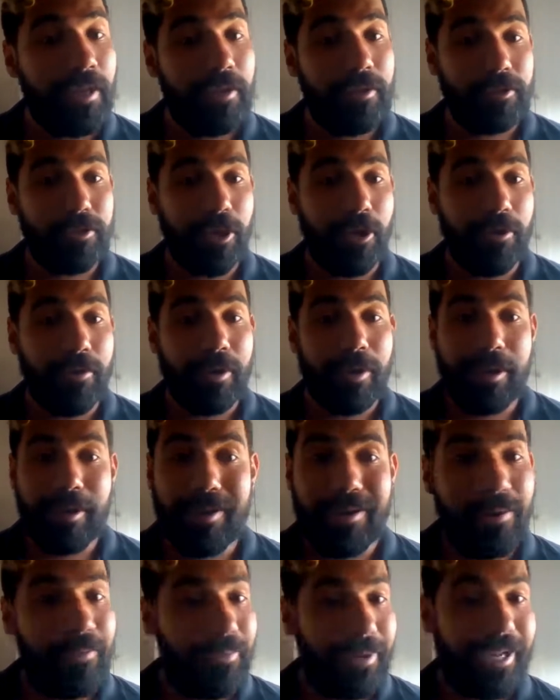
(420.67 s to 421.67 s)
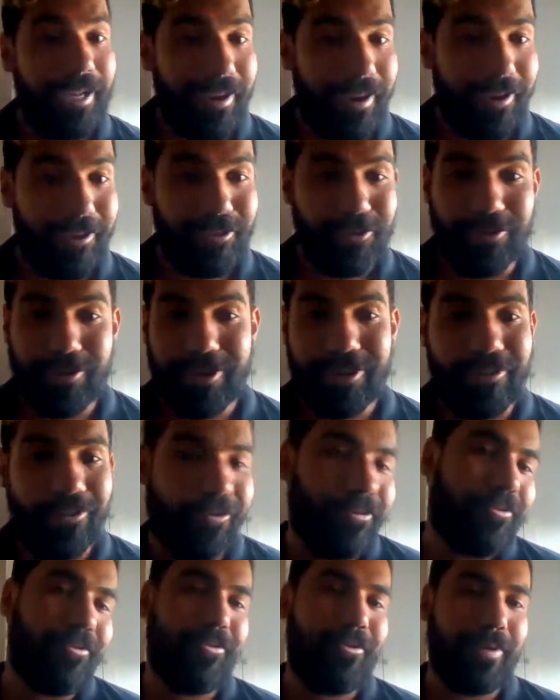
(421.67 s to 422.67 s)
So we are doing
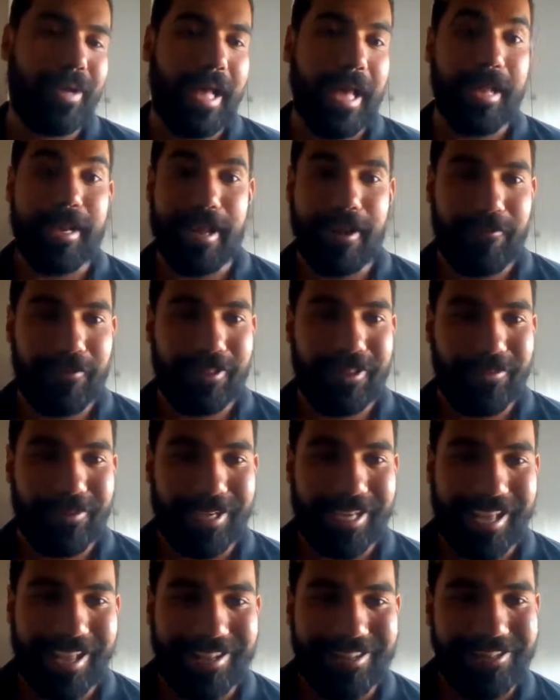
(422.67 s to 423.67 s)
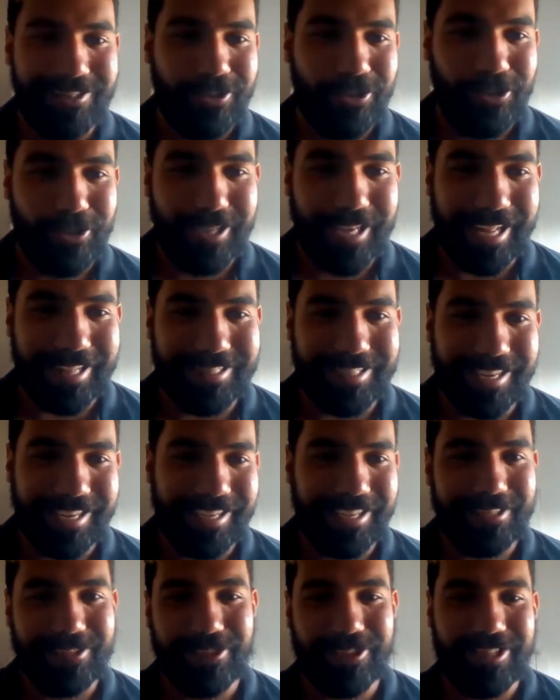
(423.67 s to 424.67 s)
all and everything we can to get
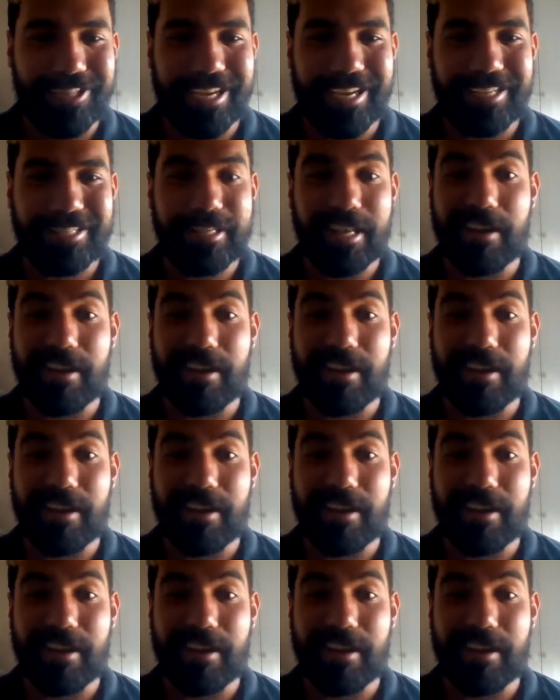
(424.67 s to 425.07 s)
delegates to Chase.